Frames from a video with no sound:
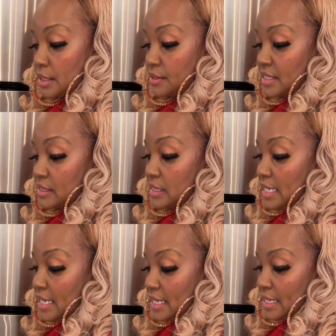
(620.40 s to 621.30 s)
this
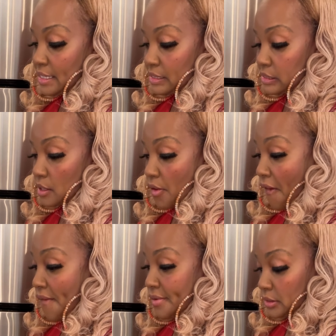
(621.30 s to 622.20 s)
is
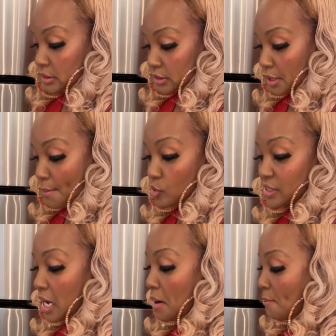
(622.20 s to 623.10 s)
the most
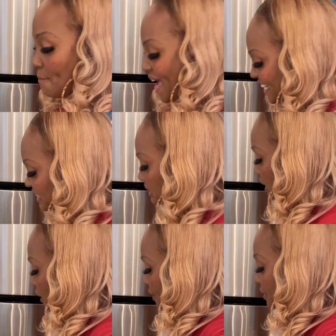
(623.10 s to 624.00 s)

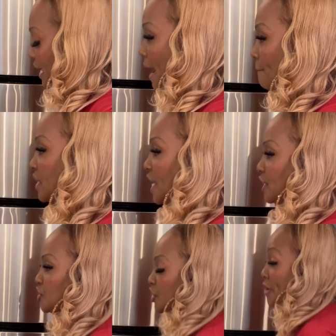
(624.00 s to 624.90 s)
amazing
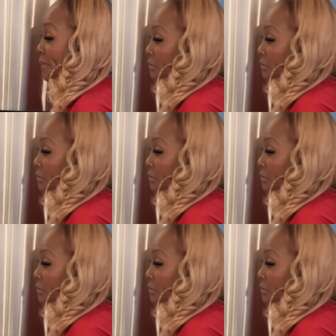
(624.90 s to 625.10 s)
combination.